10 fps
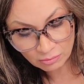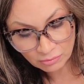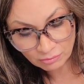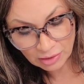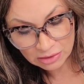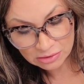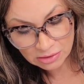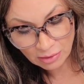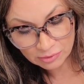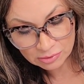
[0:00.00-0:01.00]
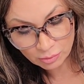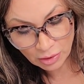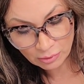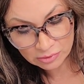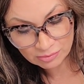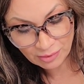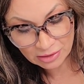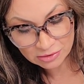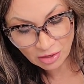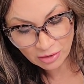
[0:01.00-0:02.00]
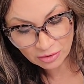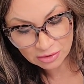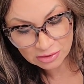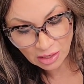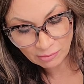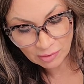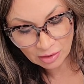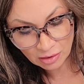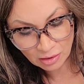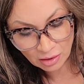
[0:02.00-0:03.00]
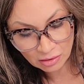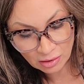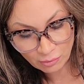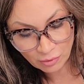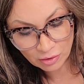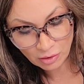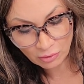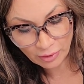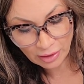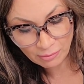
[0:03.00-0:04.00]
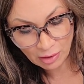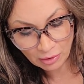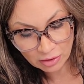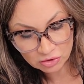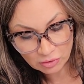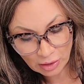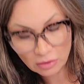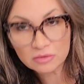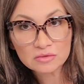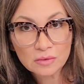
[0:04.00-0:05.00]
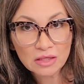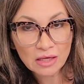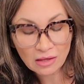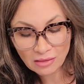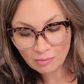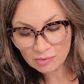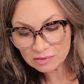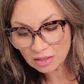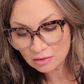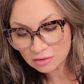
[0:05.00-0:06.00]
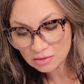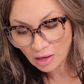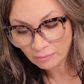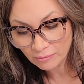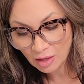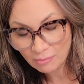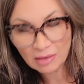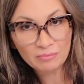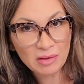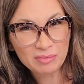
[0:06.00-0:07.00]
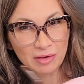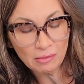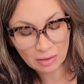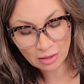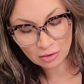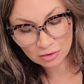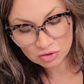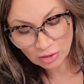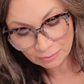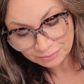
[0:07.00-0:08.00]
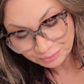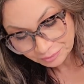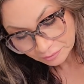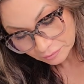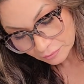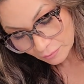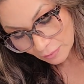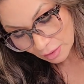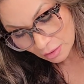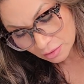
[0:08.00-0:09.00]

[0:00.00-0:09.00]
because that was where it was being taught at the time, and there were no like American trainers really at that particular time, people coming here to train. And